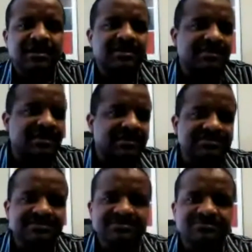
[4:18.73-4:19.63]
and
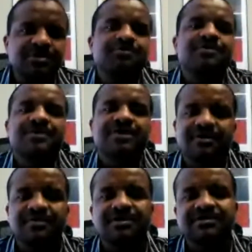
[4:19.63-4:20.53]
that's where we make
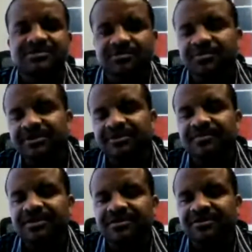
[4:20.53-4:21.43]
our money. So we make our
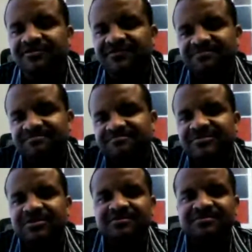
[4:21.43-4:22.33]
money off,
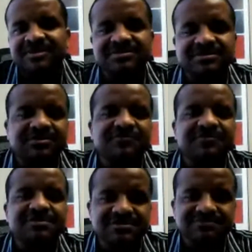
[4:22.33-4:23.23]
basically
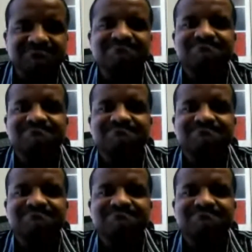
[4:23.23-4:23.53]
fees.